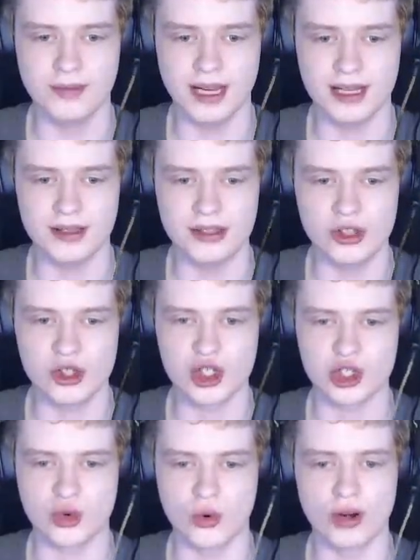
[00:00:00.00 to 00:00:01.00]
in the
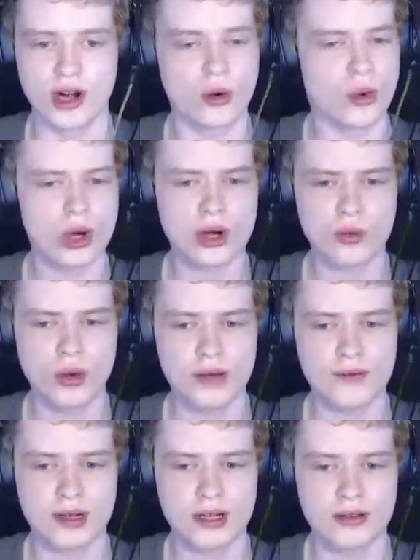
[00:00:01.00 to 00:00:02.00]
store. Or
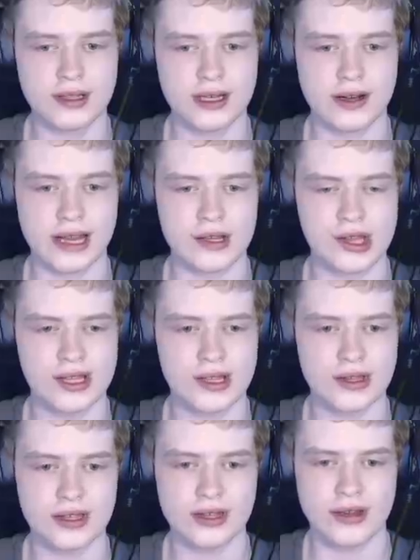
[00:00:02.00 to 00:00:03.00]
whatever cleaning. I think I
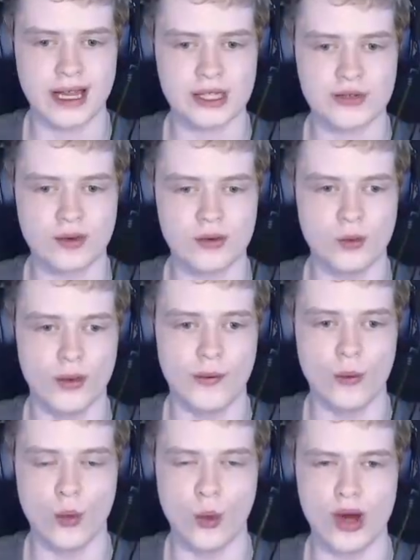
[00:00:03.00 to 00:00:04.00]
think the last one
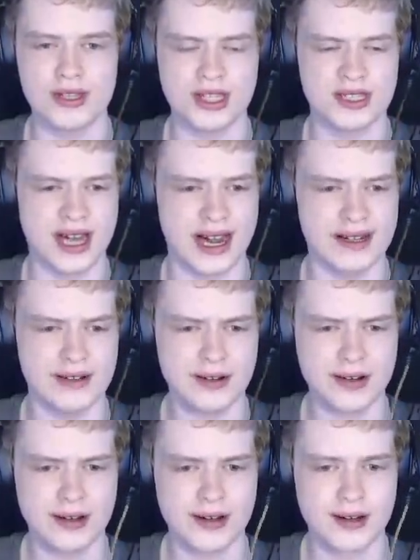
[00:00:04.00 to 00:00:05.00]
was a diner.
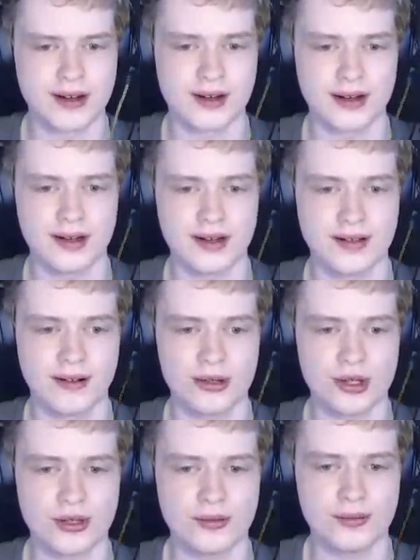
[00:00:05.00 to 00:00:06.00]
Or
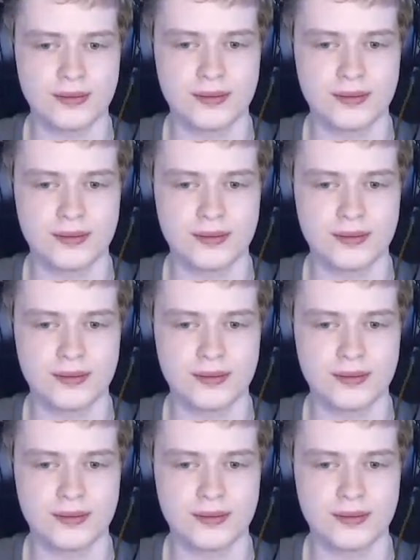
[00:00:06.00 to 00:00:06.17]
something.